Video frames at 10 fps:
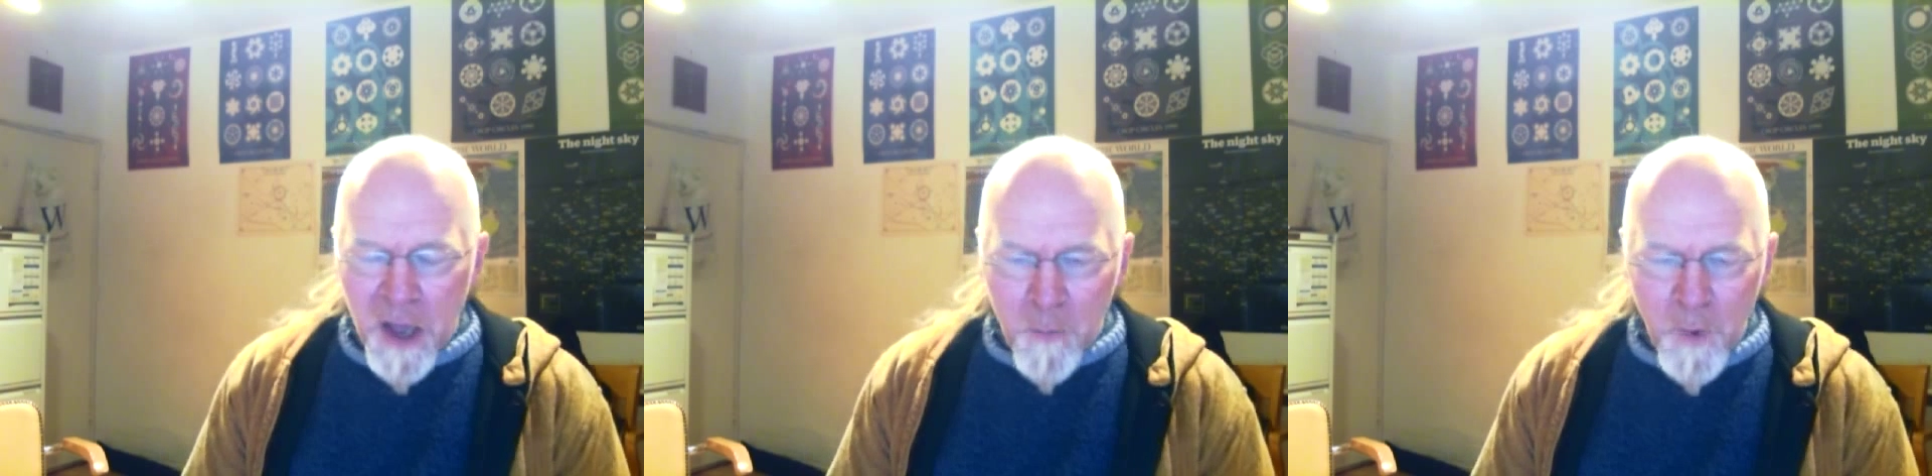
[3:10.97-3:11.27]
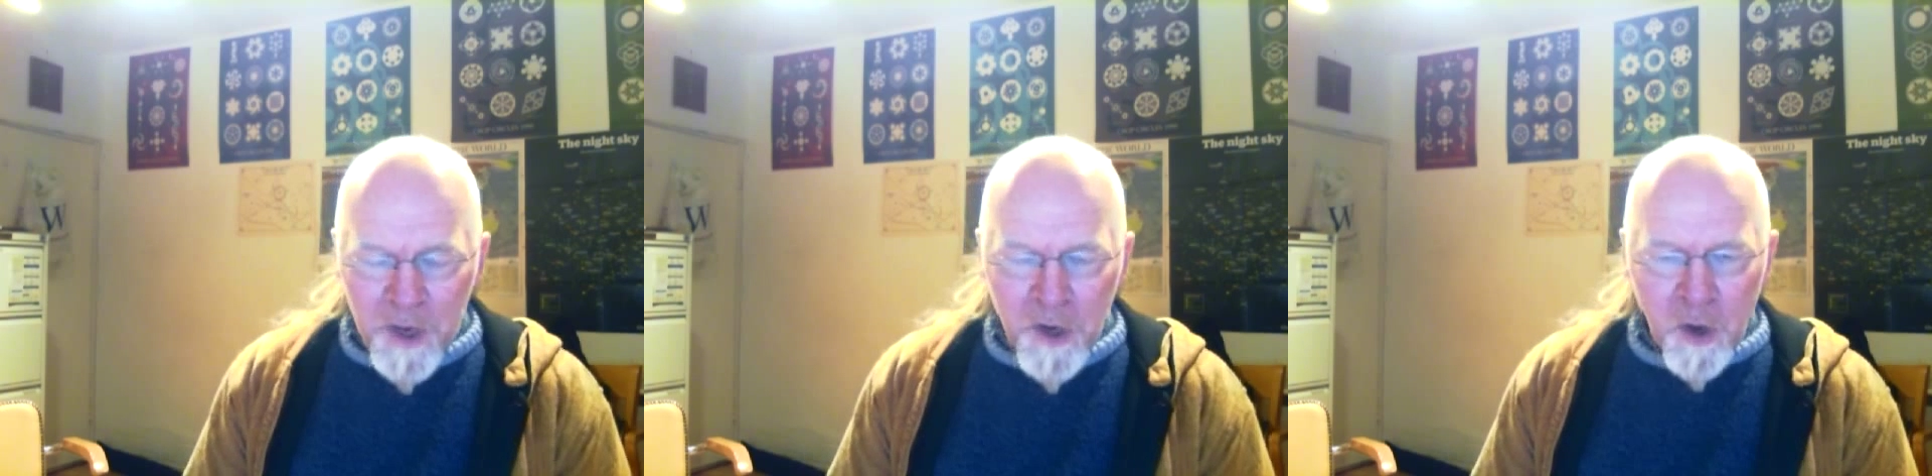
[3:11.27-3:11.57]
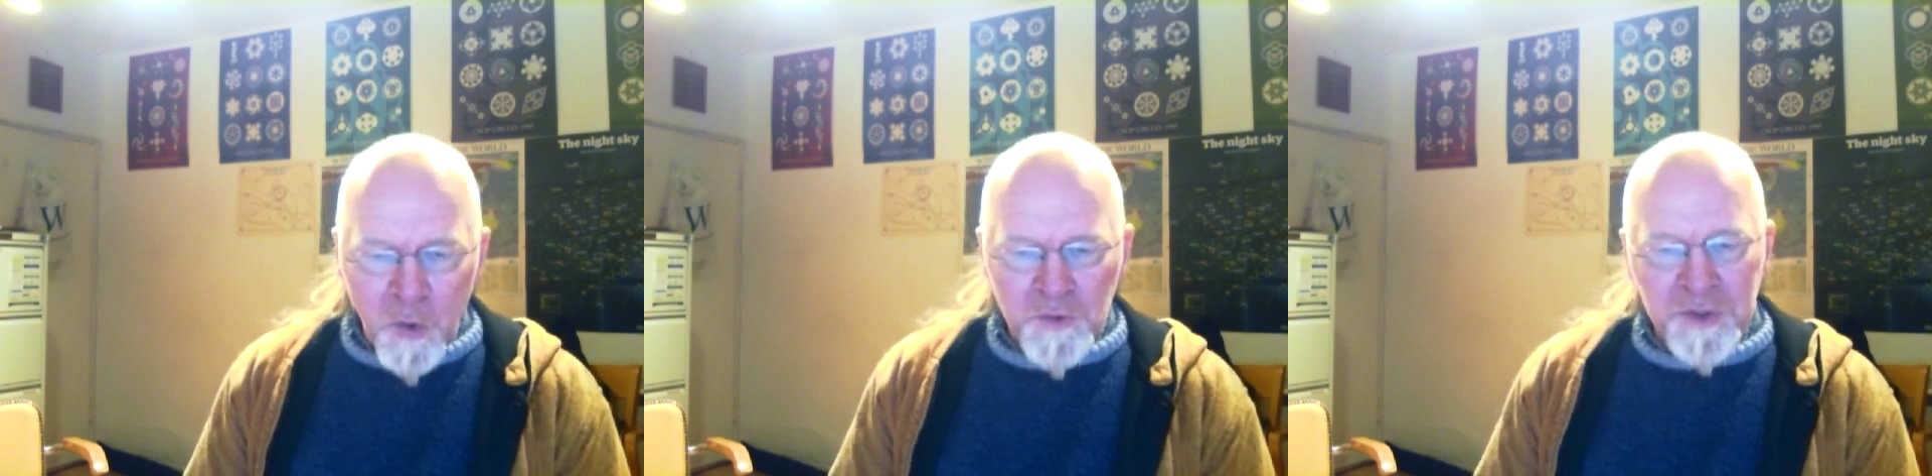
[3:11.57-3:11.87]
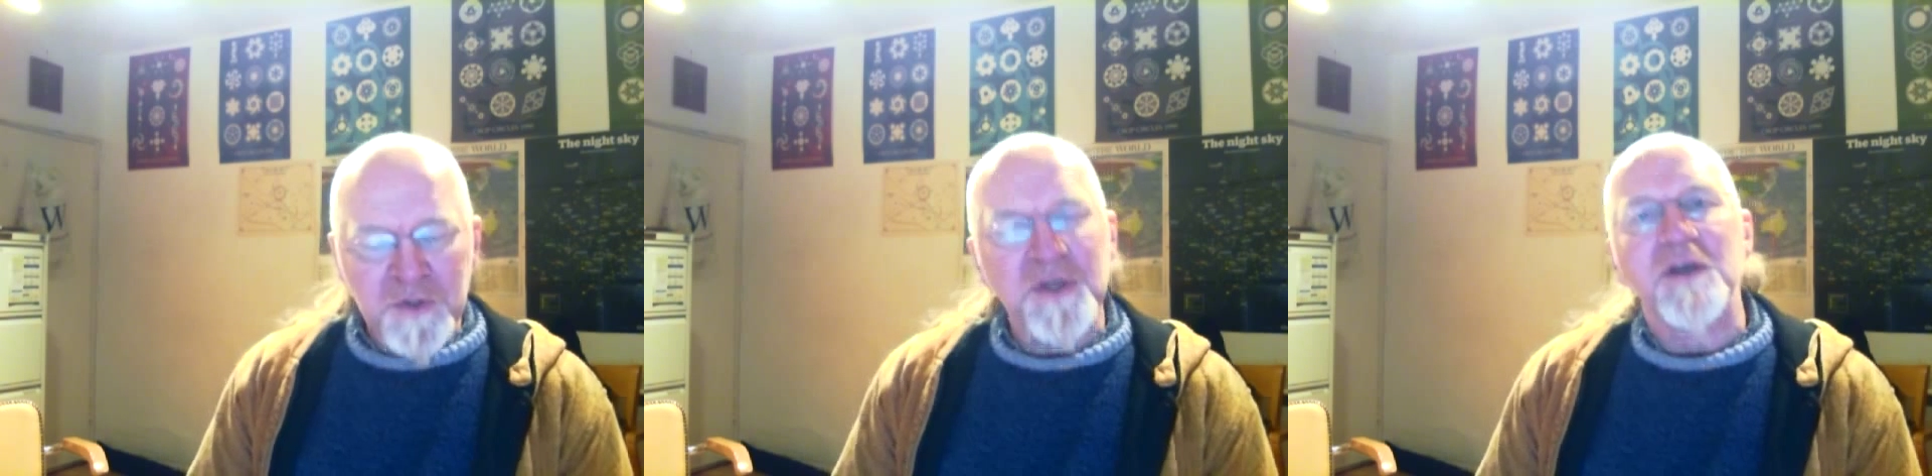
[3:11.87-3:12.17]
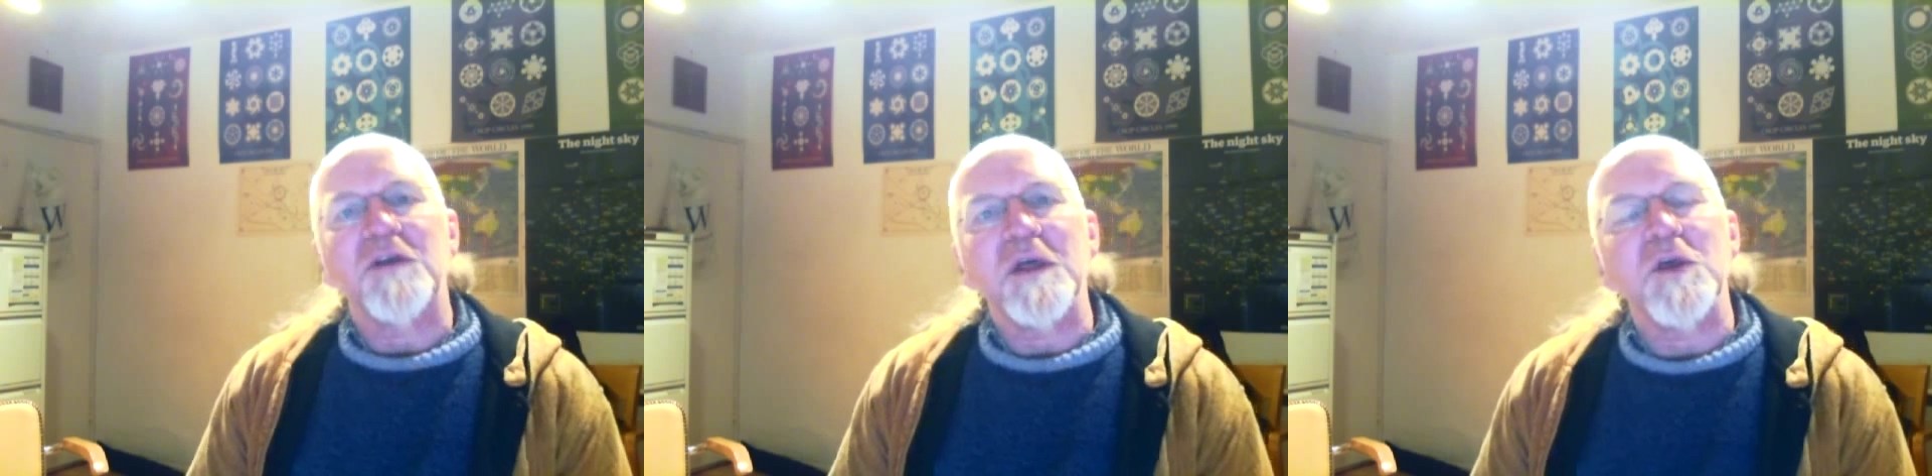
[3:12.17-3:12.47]
And when older,
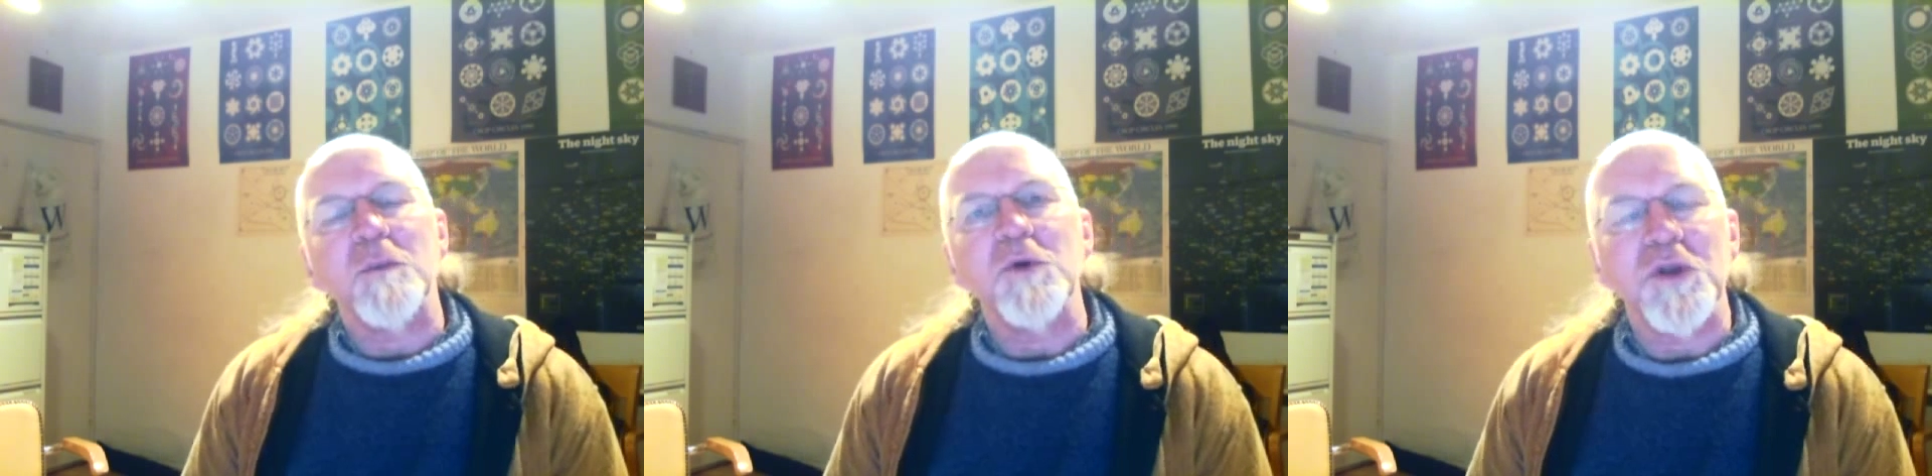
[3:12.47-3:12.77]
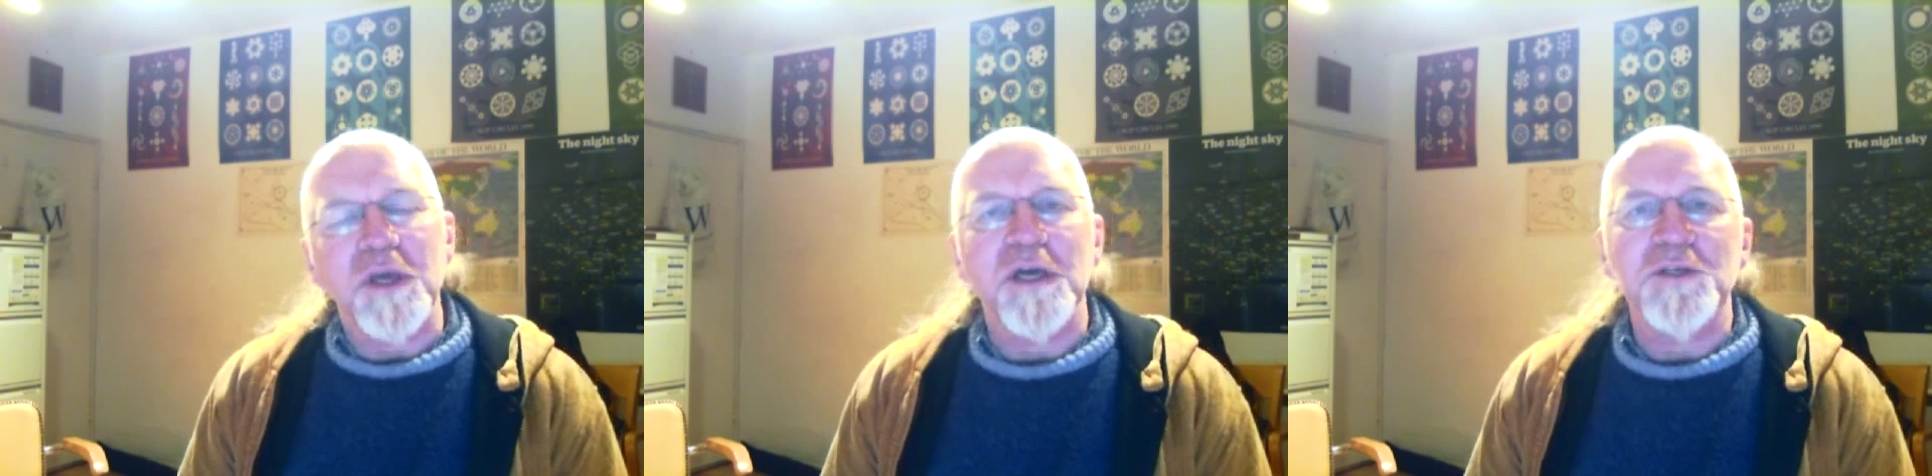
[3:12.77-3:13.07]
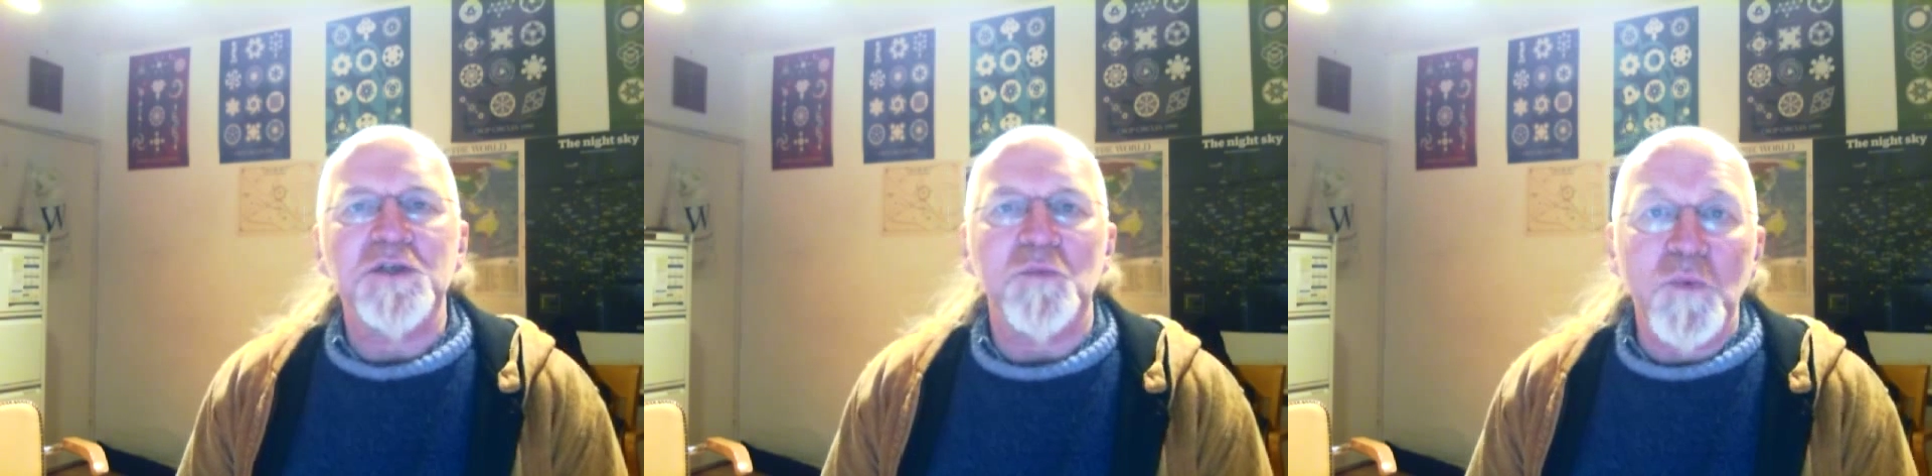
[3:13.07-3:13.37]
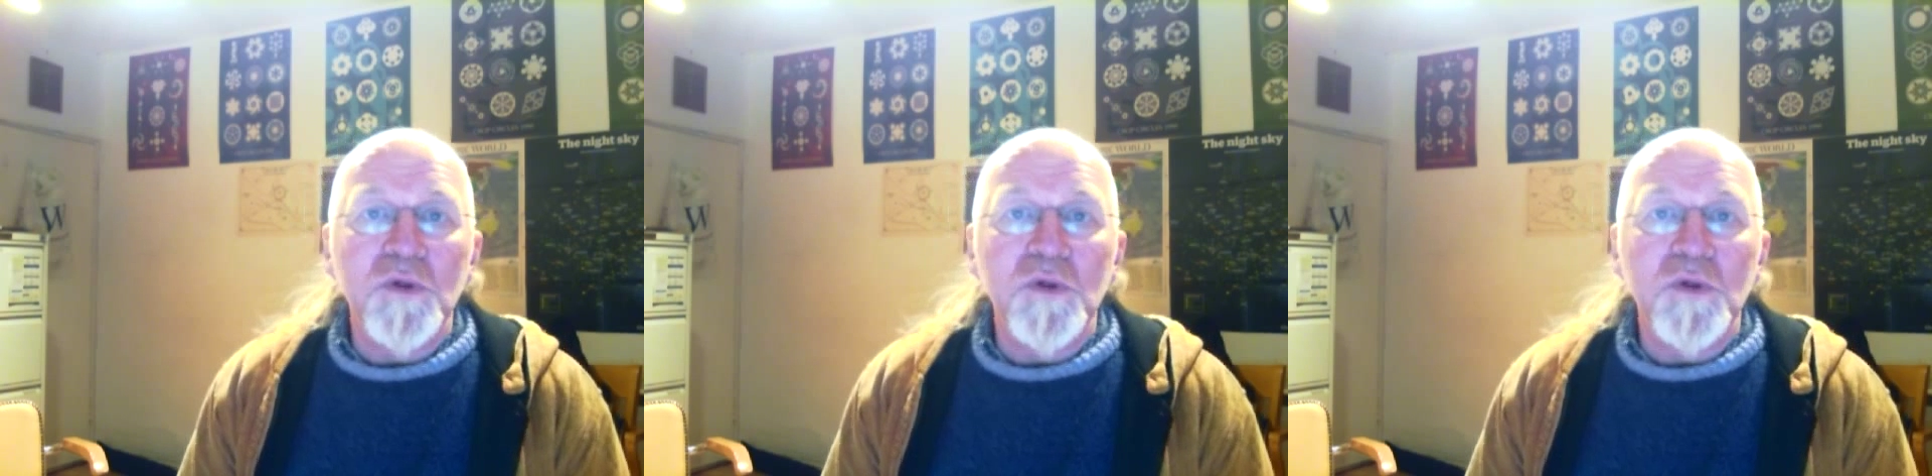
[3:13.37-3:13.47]
their communication